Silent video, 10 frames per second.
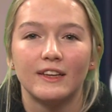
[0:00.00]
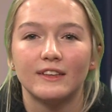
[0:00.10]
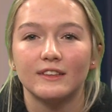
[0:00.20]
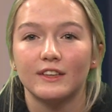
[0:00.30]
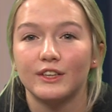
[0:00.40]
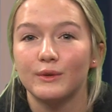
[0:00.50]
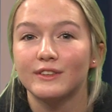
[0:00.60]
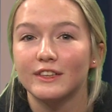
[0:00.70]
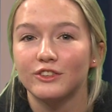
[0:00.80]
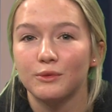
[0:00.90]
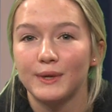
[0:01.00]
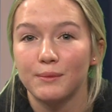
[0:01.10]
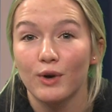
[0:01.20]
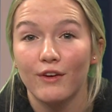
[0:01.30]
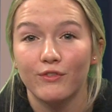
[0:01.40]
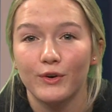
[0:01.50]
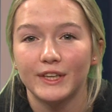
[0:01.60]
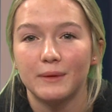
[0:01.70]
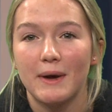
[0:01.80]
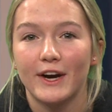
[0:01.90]
This is the newest issue being brought
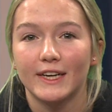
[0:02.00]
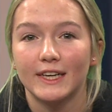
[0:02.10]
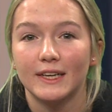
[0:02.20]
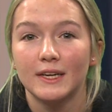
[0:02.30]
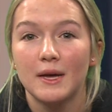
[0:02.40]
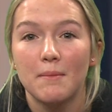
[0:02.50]
forward in America.